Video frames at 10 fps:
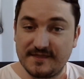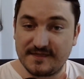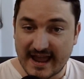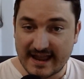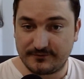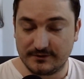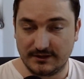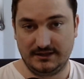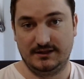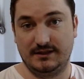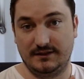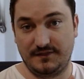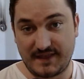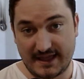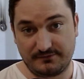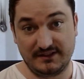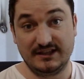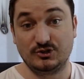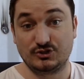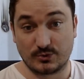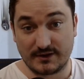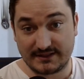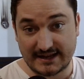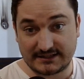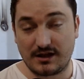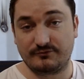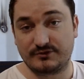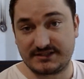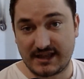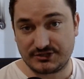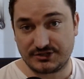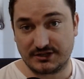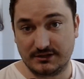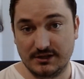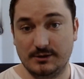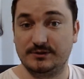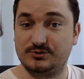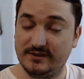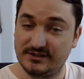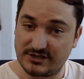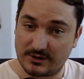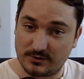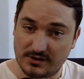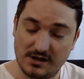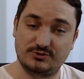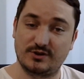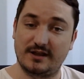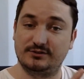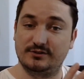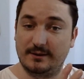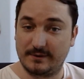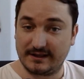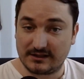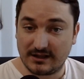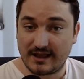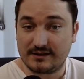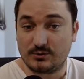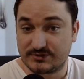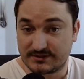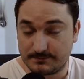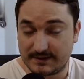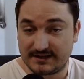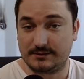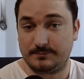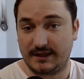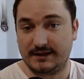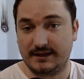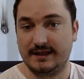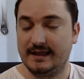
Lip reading: Thankfully, during that conversation between the general contractor and my client who submitted the bid,